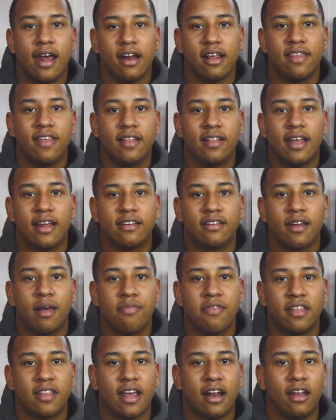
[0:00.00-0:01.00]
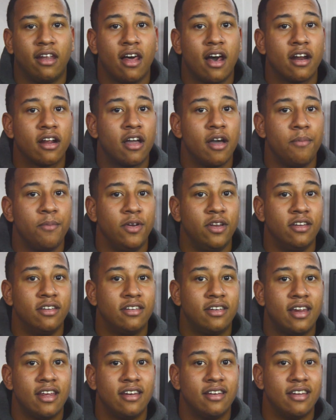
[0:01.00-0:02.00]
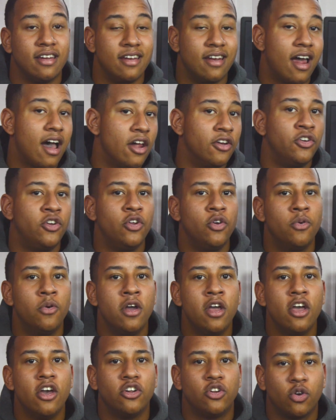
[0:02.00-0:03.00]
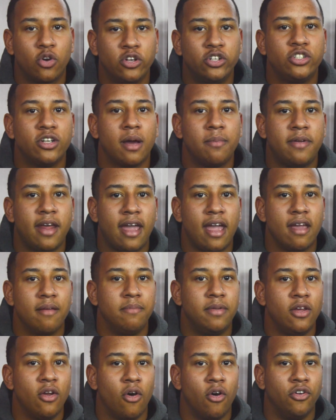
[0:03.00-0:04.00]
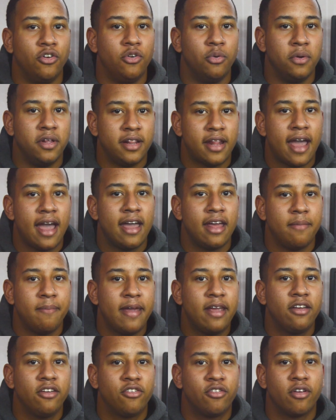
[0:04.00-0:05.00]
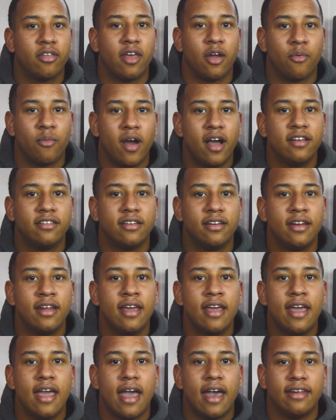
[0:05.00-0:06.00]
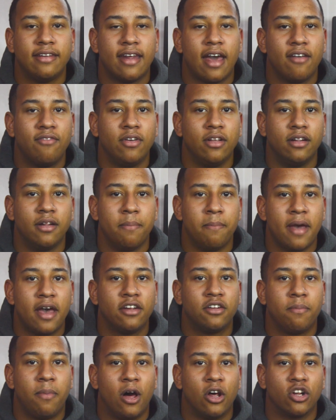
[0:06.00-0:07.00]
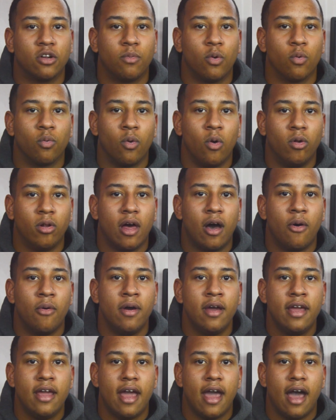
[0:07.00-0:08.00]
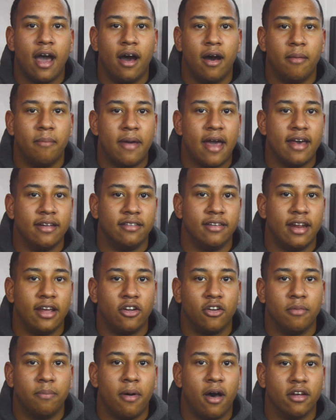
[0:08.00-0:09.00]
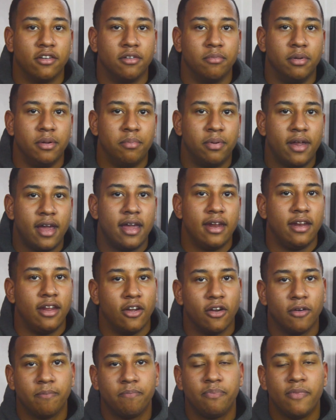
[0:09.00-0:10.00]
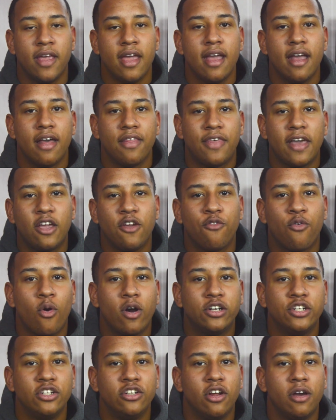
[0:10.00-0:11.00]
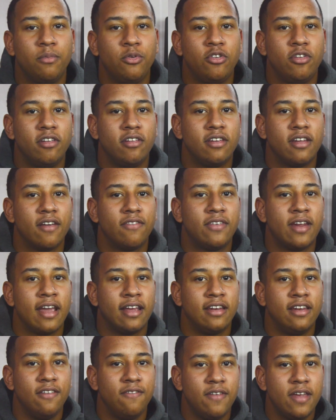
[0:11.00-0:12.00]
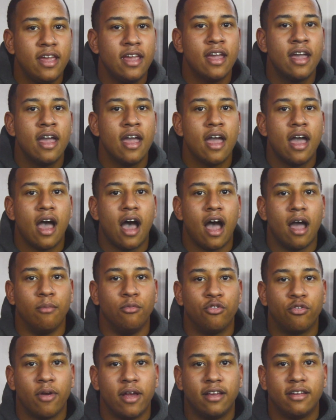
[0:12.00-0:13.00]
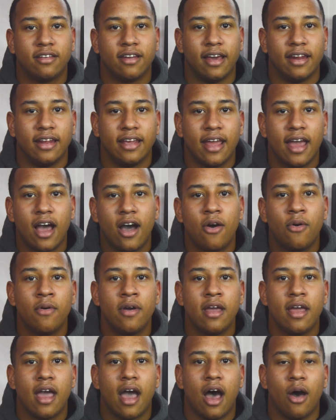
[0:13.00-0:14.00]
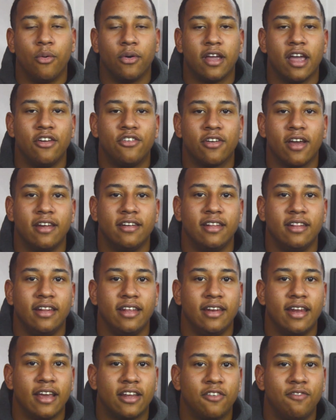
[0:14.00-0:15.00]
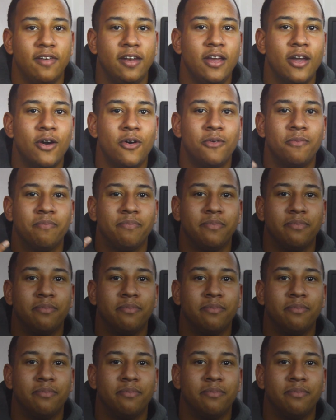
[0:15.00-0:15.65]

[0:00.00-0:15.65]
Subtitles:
And I think that's something that a lot of companies tend to not do. So good job to AMD on doing that and making sure that Ryzen has having the best possible rollout as they could possibly plan here. Thank you for watching WCCF Tech TV. I'm Drake signing out. I will catch you guys in the next video.